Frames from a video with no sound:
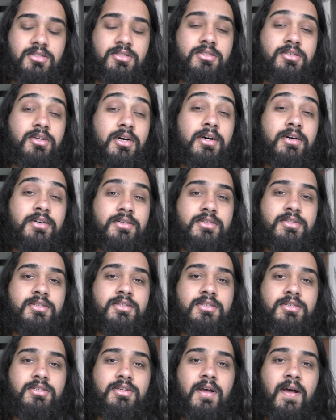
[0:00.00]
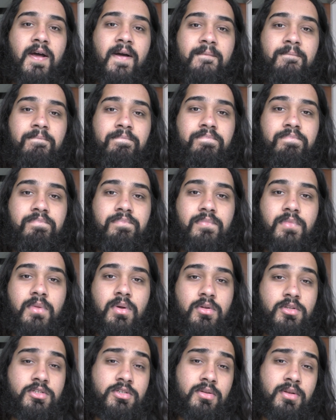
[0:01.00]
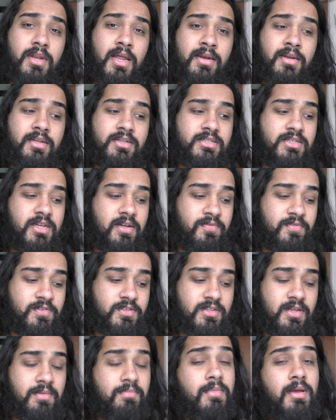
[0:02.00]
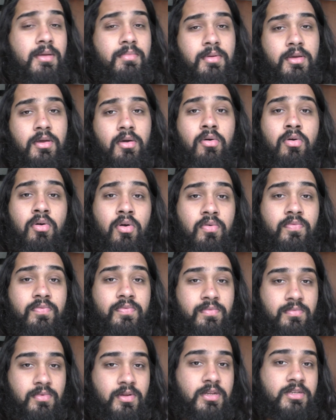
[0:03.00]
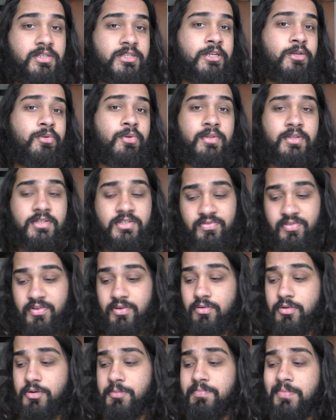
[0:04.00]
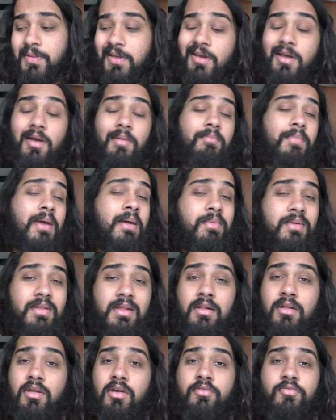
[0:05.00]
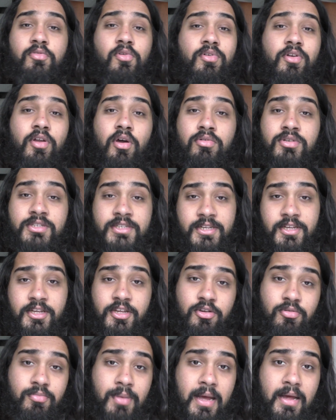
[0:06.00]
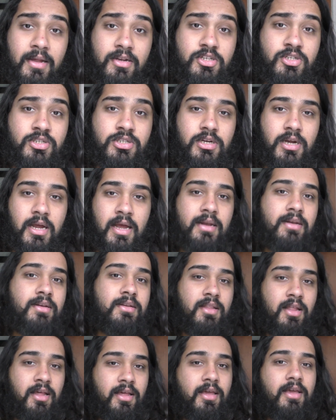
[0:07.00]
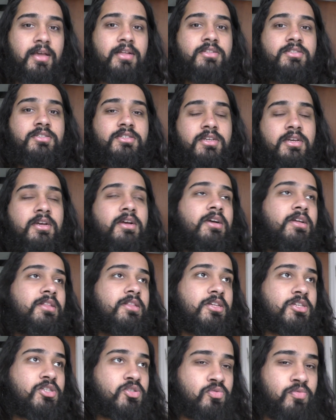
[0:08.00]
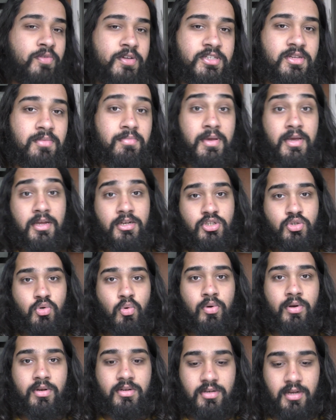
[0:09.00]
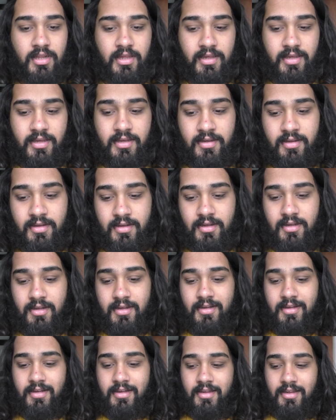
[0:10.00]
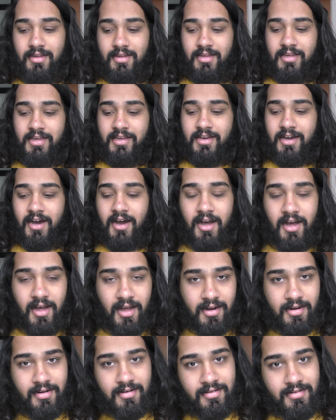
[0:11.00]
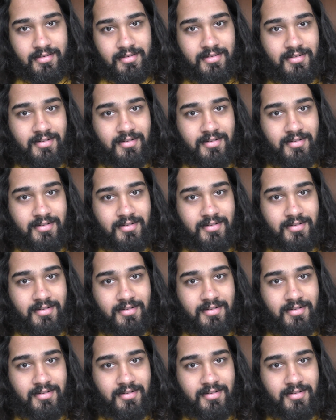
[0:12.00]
does also lend itself to them maybe going off and continuing this feud. Maybe they'll go for a no DQ match, and like, it's the stories of Amir Jordan, like, he can't.